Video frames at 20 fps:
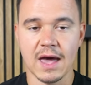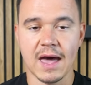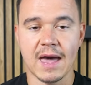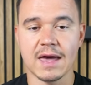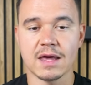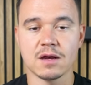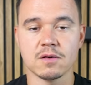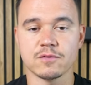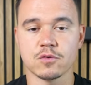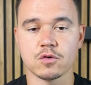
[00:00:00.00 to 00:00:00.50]

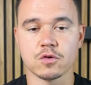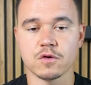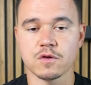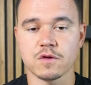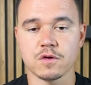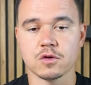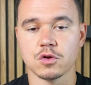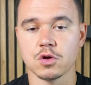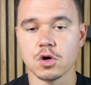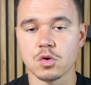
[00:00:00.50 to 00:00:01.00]
And of course,
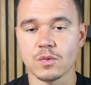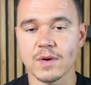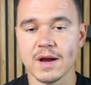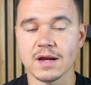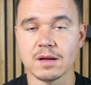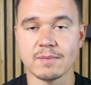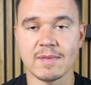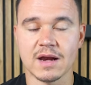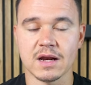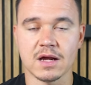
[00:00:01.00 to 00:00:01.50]
no
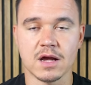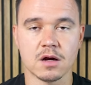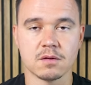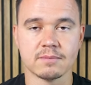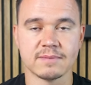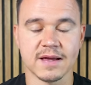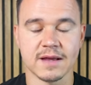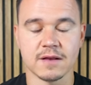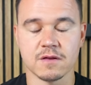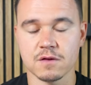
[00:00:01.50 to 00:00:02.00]
random ad account
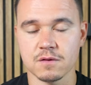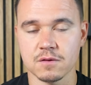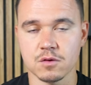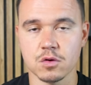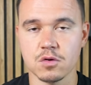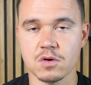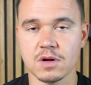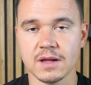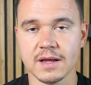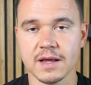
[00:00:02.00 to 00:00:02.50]
bans.
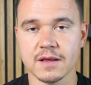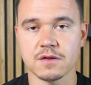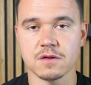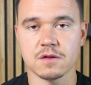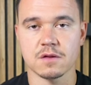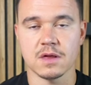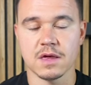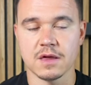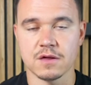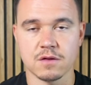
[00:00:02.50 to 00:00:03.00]
Google
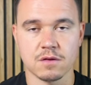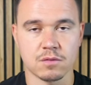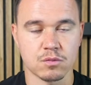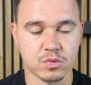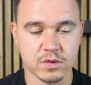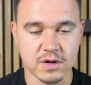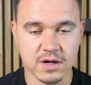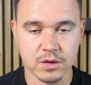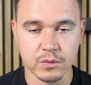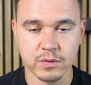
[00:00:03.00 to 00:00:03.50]
Ads is
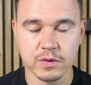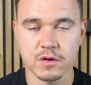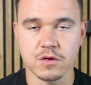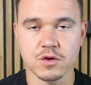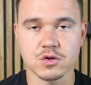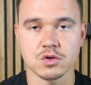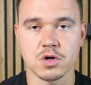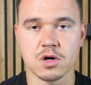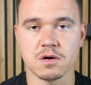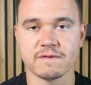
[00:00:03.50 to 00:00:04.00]
really
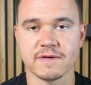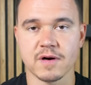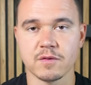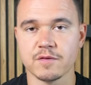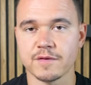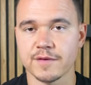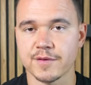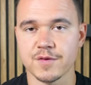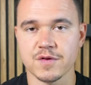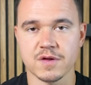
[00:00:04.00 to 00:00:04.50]
strong,
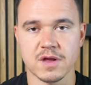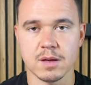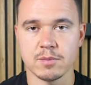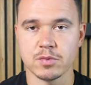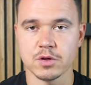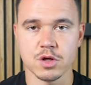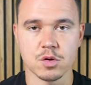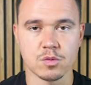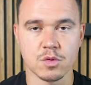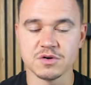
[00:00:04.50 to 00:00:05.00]
very
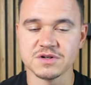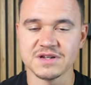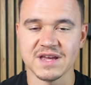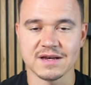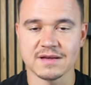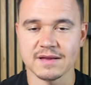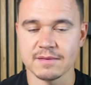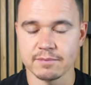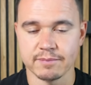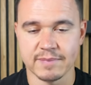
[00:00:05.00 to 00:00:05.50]
stable. You won't
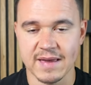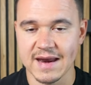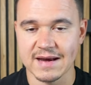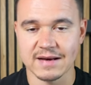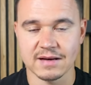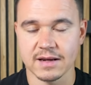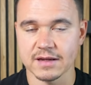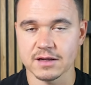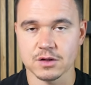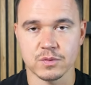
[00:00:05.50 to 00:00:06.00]
get
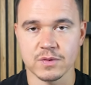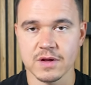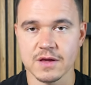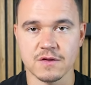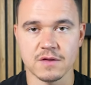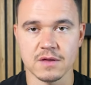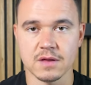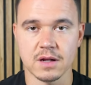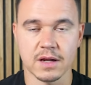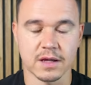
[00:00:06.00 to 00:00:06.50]
banned like
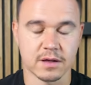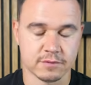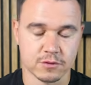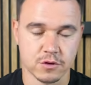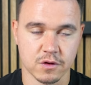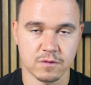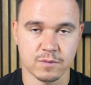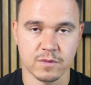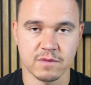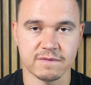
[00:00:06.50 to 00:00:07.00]
crazy, like
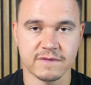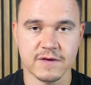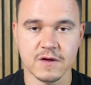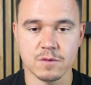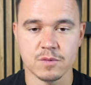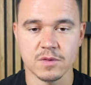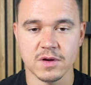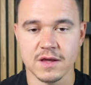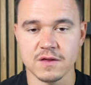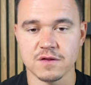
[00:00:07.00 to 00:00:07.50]
just with
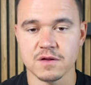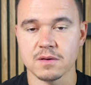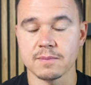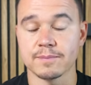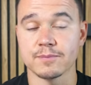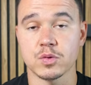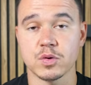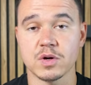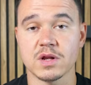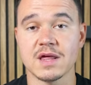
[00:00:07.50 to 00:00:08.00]
Facebook ads, and it's
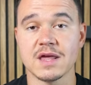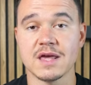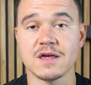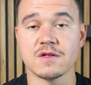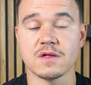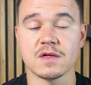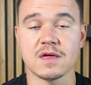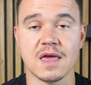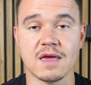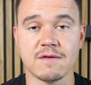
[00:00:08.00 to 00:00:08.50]
pretty
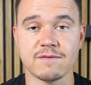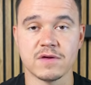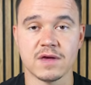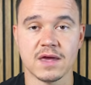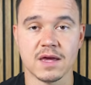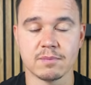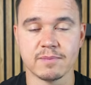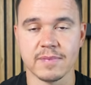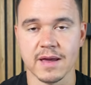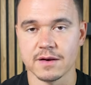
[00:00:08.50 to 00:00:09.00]
easy if you
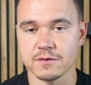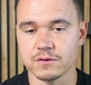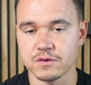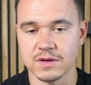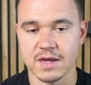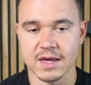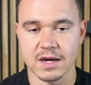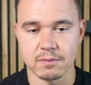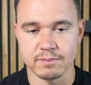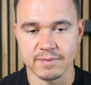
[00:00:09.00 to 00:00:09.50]
get banned to
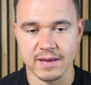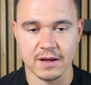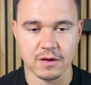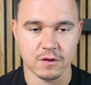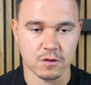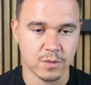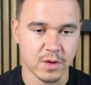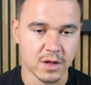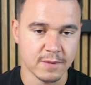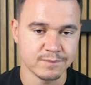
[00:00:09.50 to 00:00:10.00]
get it back
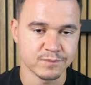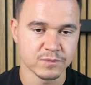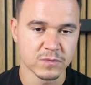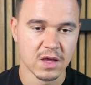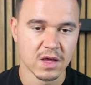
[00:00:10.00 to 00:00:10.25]
as well.